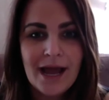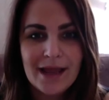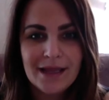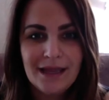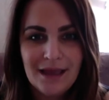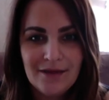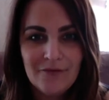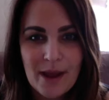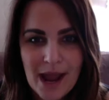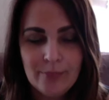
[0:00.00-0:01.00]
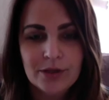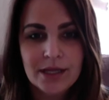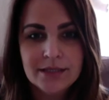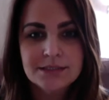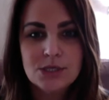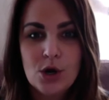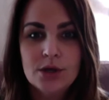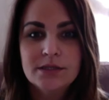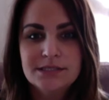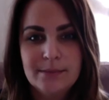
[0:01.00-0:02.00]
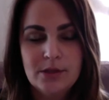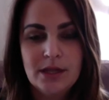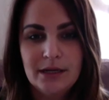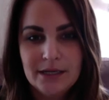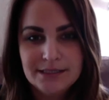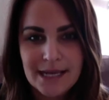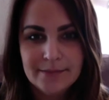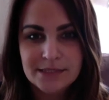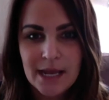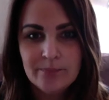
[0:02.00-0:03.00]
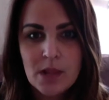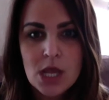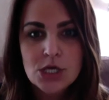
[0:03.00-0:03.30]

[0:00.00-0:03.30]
I gave my applicants on the simulated exam day.